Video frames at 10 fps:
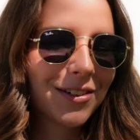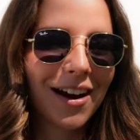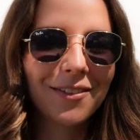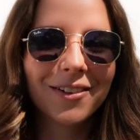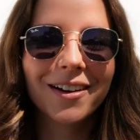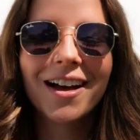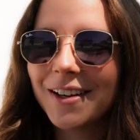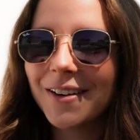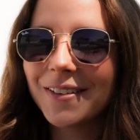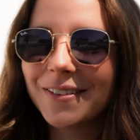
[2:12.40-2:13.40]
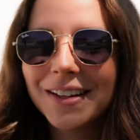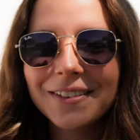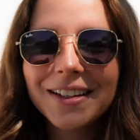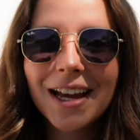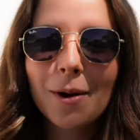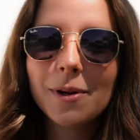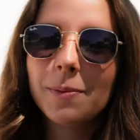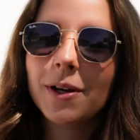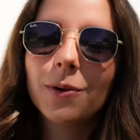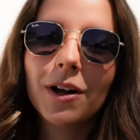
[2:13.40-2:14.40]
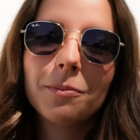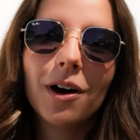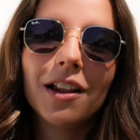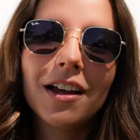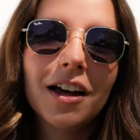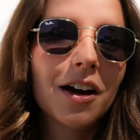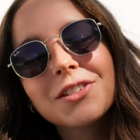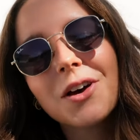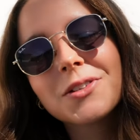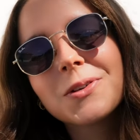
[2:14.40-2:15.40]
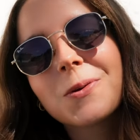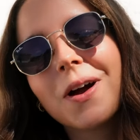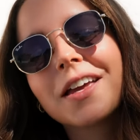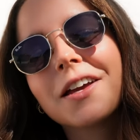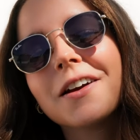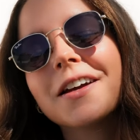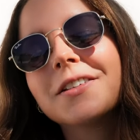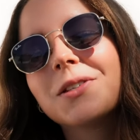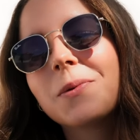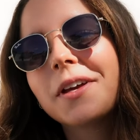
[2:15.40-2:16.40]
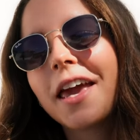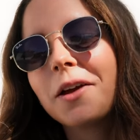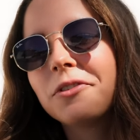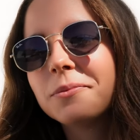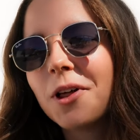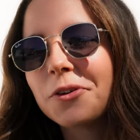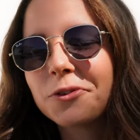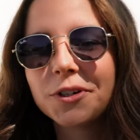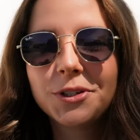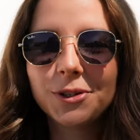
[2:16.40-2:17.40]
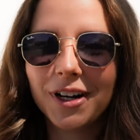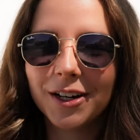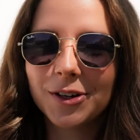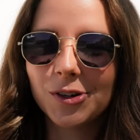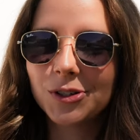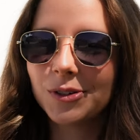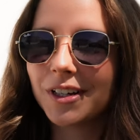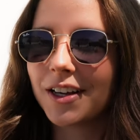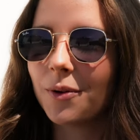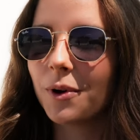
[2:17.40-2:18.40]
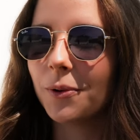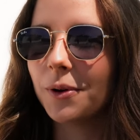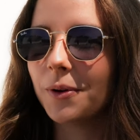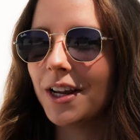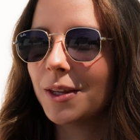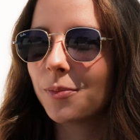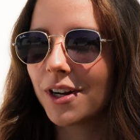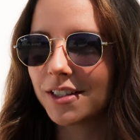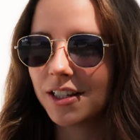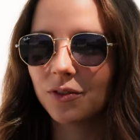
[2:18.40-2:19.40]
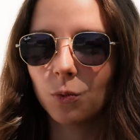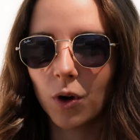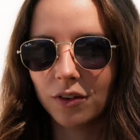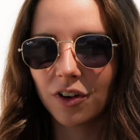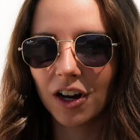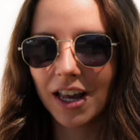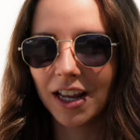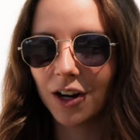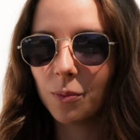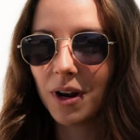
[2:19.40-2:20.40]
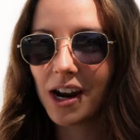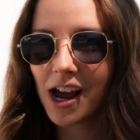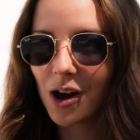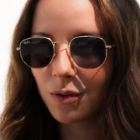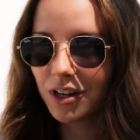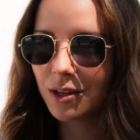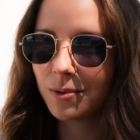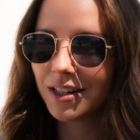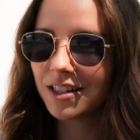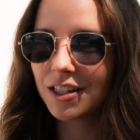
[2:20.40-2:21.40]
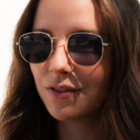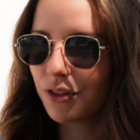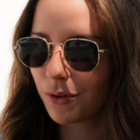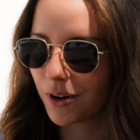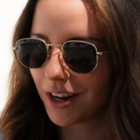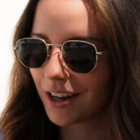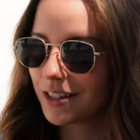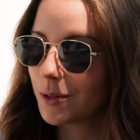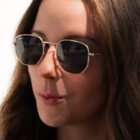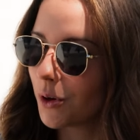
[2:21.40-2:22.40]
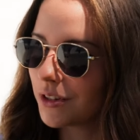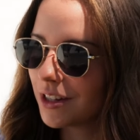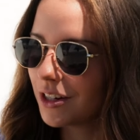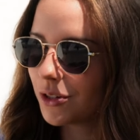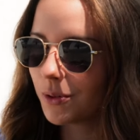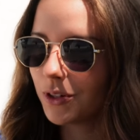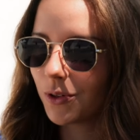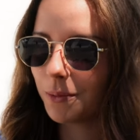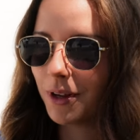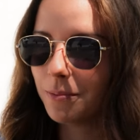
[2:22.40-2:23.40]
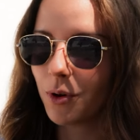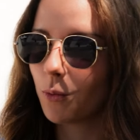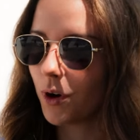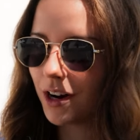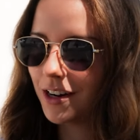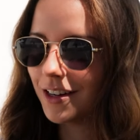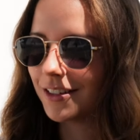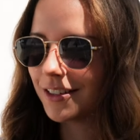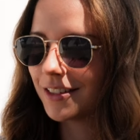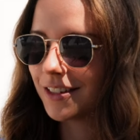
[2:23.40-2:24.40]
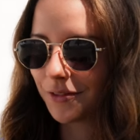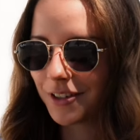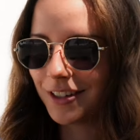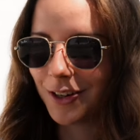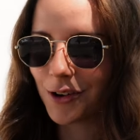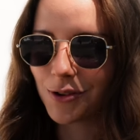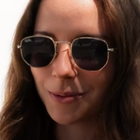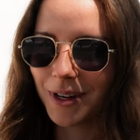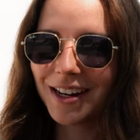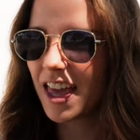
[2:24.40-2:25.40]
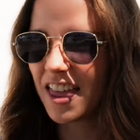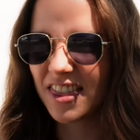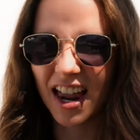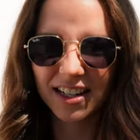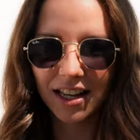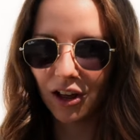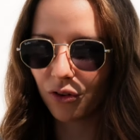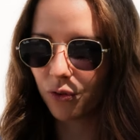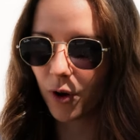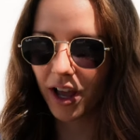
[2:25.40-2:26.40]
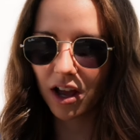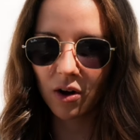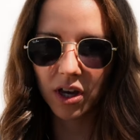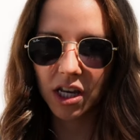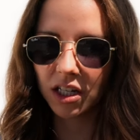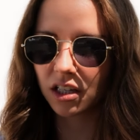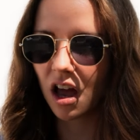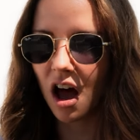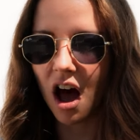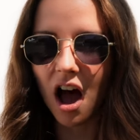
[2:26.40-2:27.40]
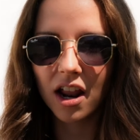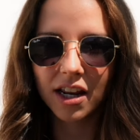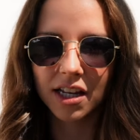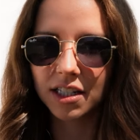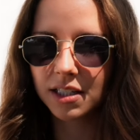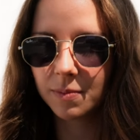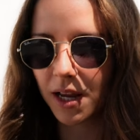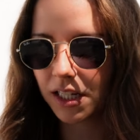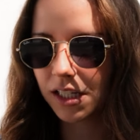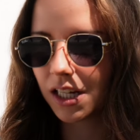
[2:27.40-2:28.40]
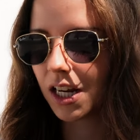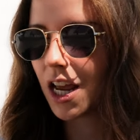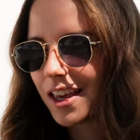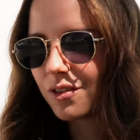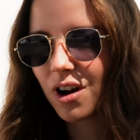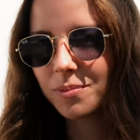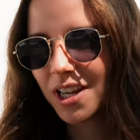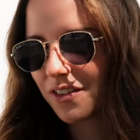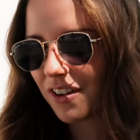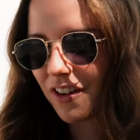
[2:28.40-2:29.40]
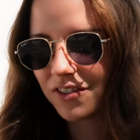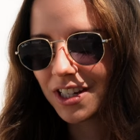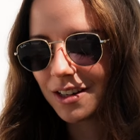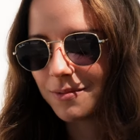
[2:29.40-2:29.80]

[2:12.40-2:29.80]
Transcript: travel. So we're really, really happy to be in Guatemala. It's also quite eerie. So we came from La Fortuna in Costa Rica where we were in the presence of one volcano, but now we're in the presence of three. Supposedly two are dormant, but one is definitely not dormant, and that is El Fuego. He is hot, he is spicy, he erupts every 15